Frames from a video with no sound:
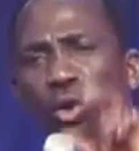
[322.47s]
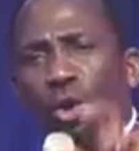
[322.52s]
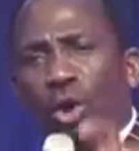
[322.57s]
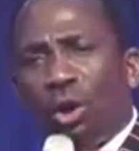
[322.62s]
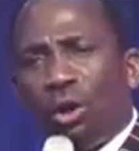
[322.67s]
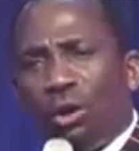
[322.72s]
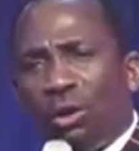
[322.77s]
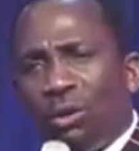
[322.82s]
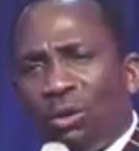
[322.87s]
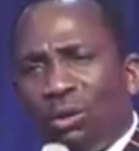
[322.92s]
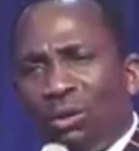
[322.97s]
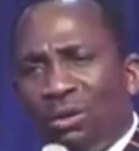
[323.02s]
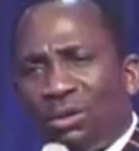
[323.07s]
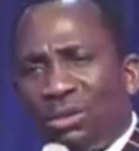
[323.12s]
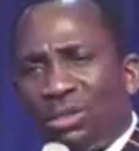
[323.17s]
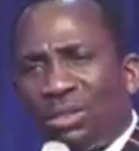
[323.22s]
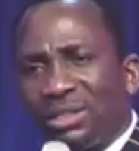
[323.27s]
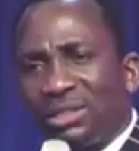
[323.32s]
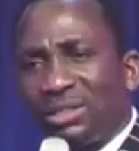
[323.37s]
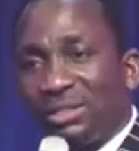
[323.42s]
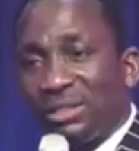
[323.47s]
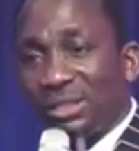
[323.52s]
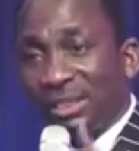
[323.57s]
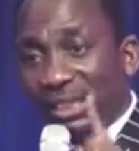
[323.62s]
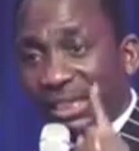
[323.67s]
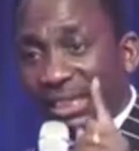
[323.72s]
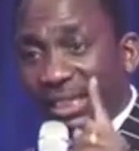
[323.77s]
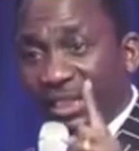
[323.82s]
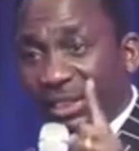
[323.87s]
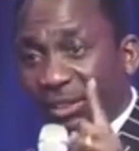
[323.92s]
God
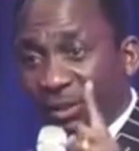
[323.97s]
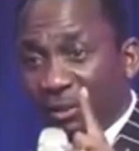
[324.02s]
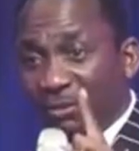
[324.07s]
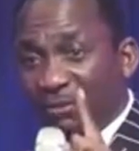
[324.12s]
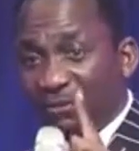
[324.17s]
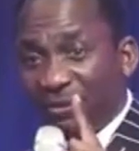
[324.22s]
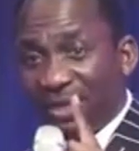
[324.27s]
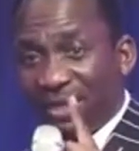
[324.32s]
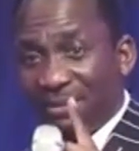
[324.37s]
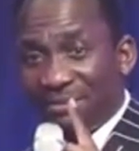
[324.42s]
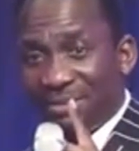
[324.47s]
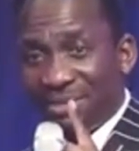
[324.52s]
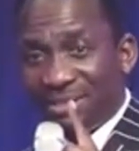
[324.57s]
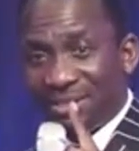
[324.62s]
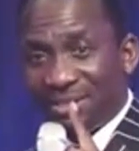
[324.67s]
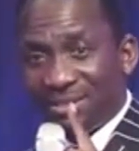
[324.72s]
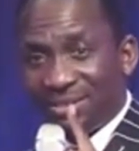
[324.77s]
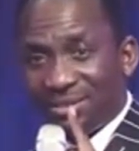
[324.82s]
is confirmed,